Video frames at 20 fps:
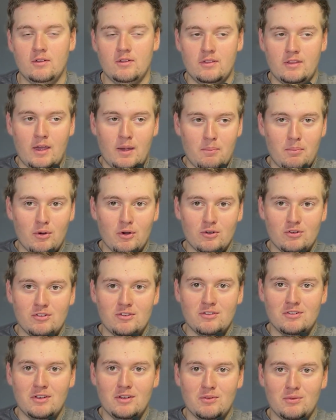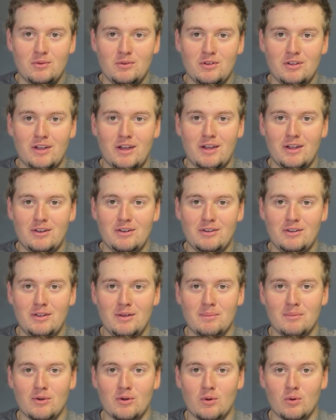That person has really got
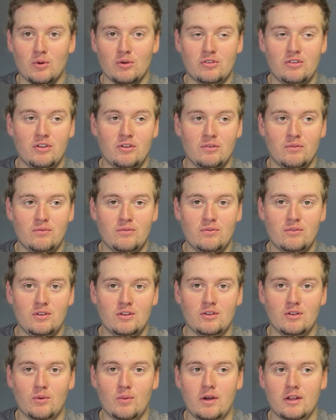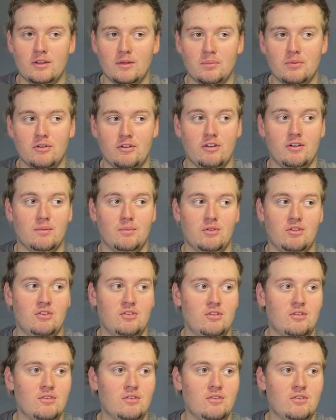him or herself into quite the predicament.